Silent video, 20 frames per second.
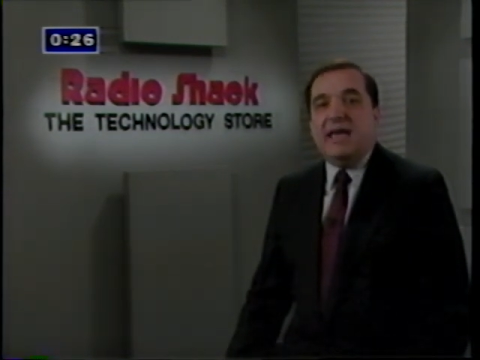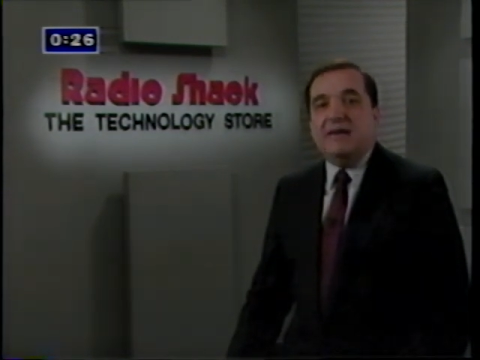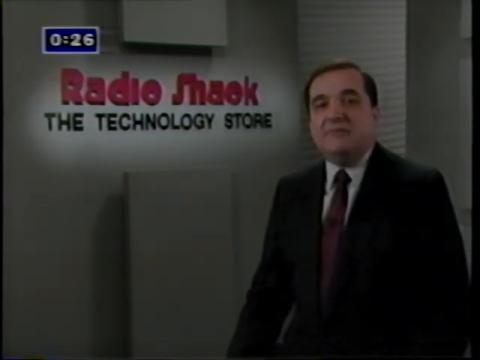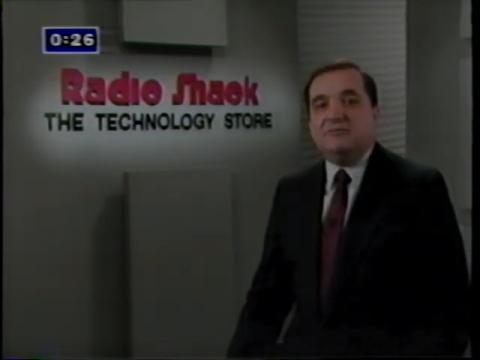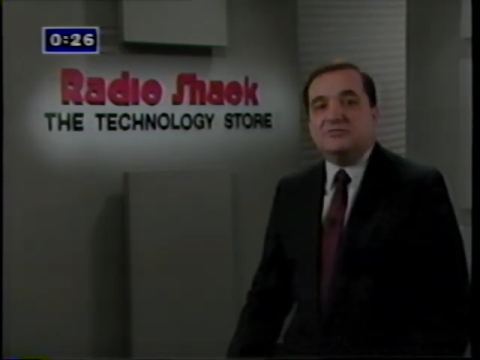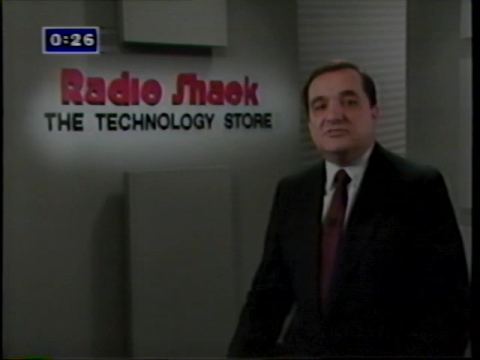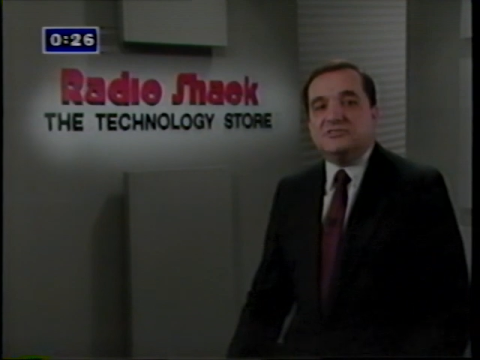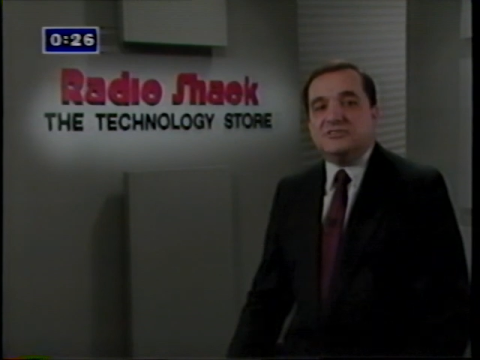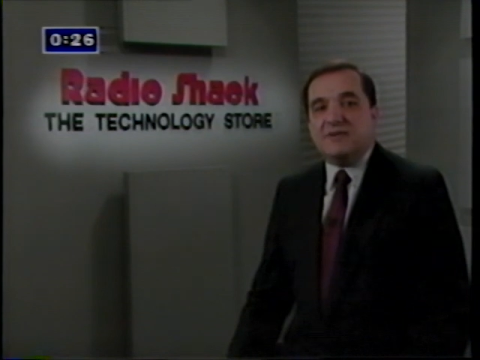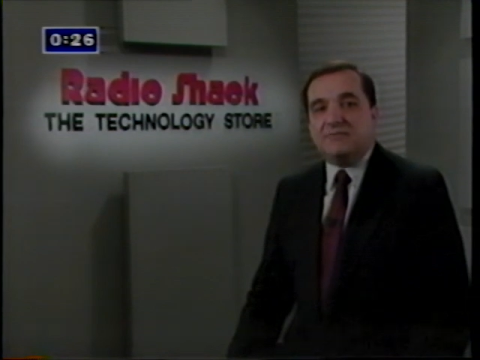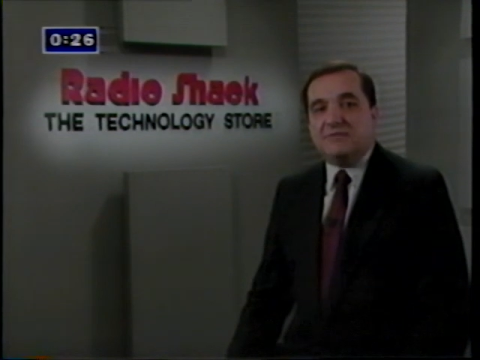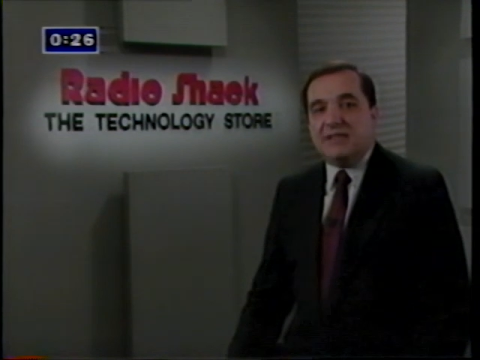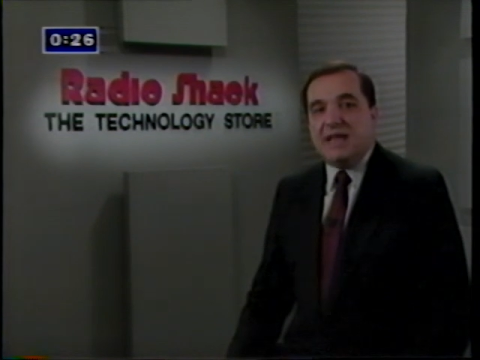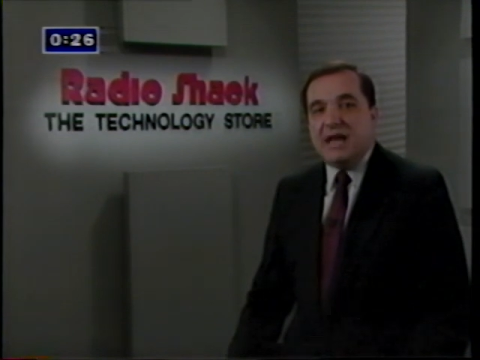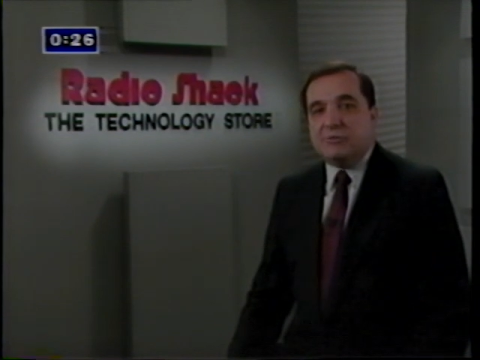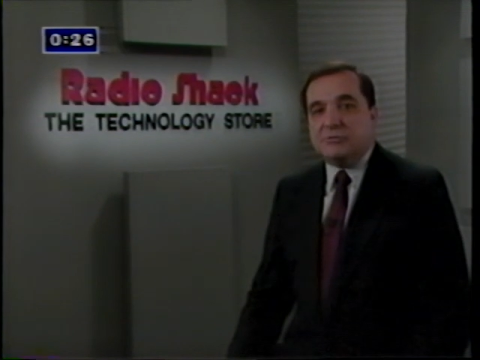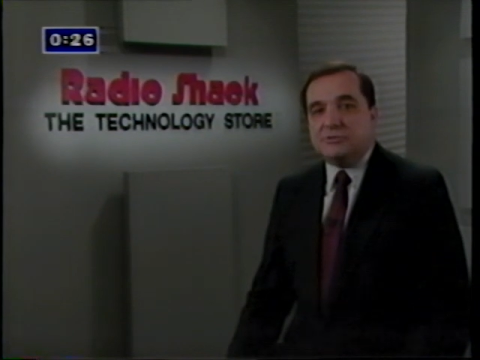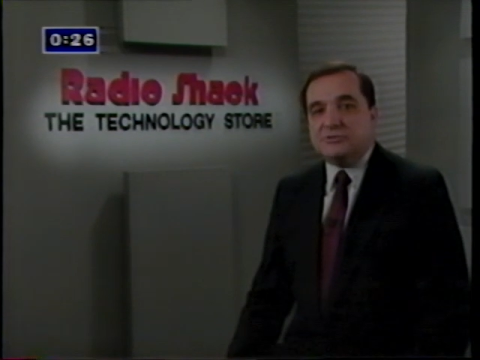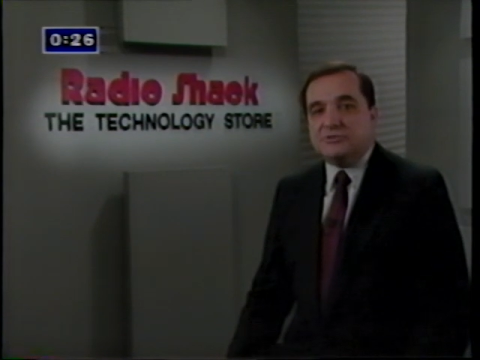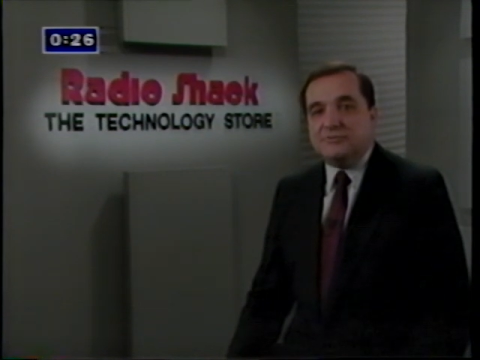After several
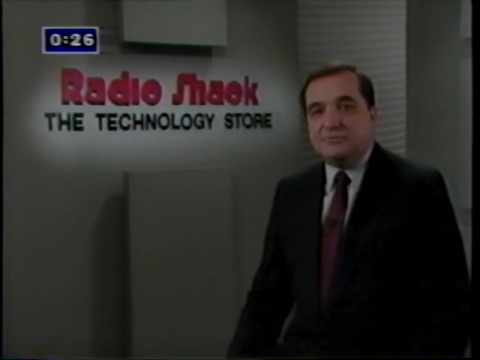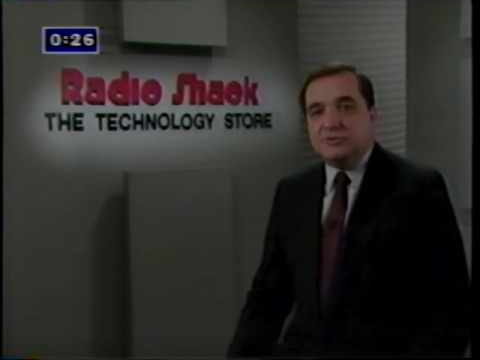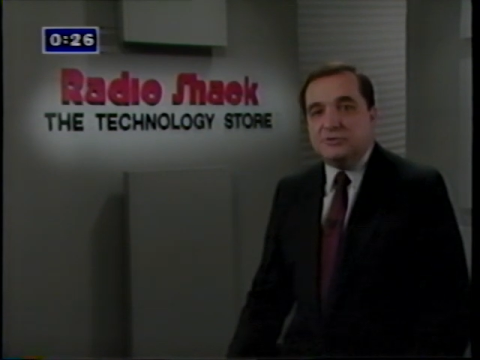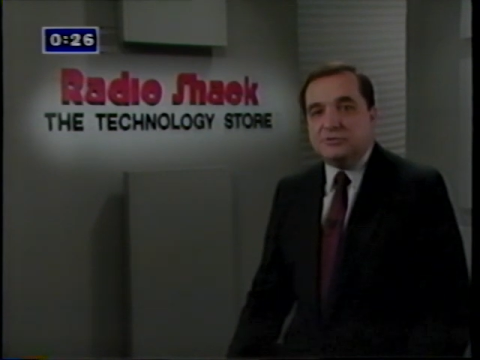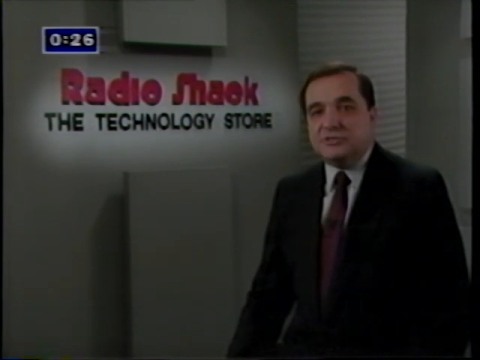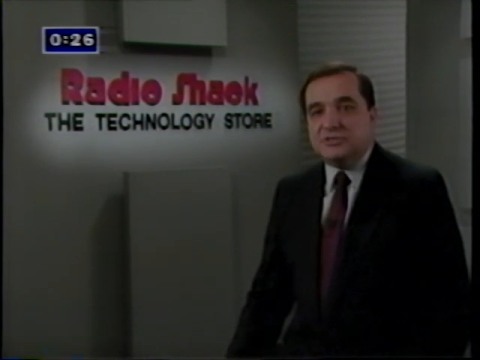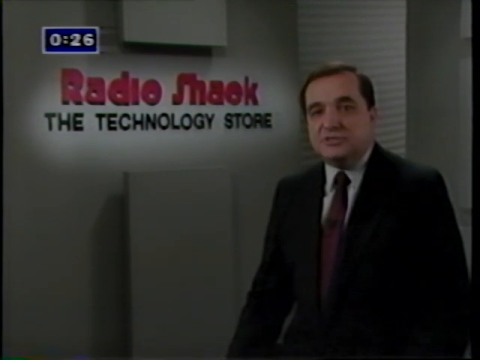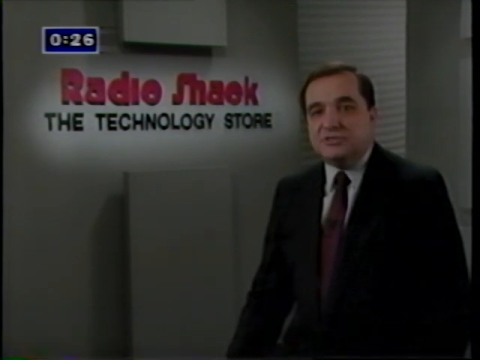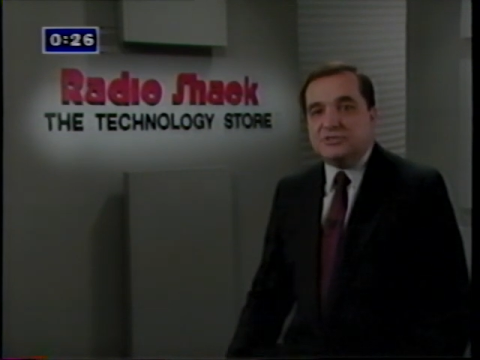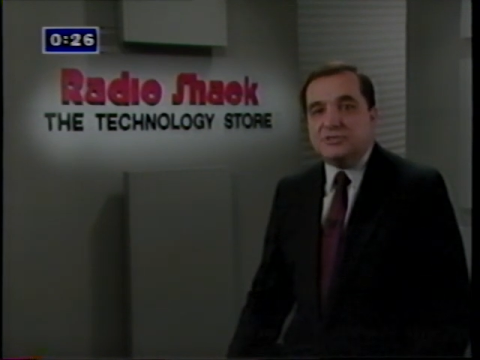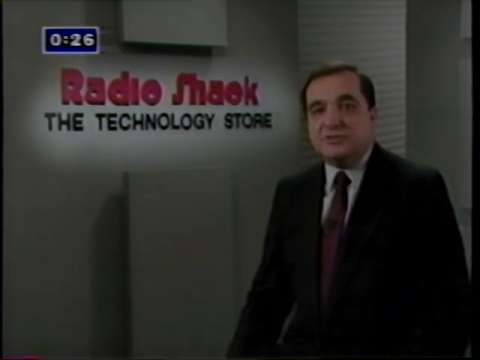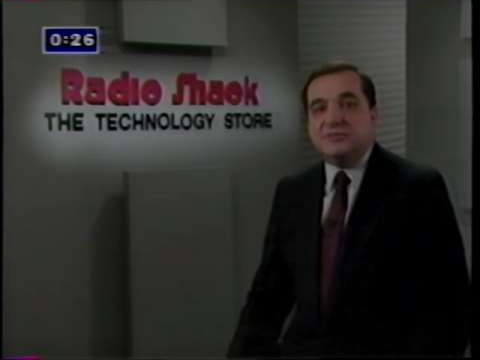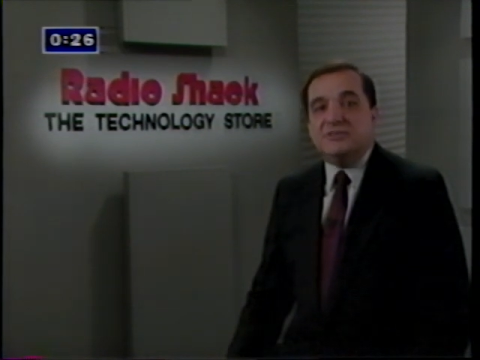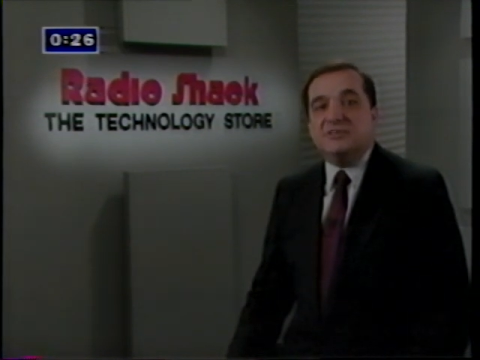hours of usage,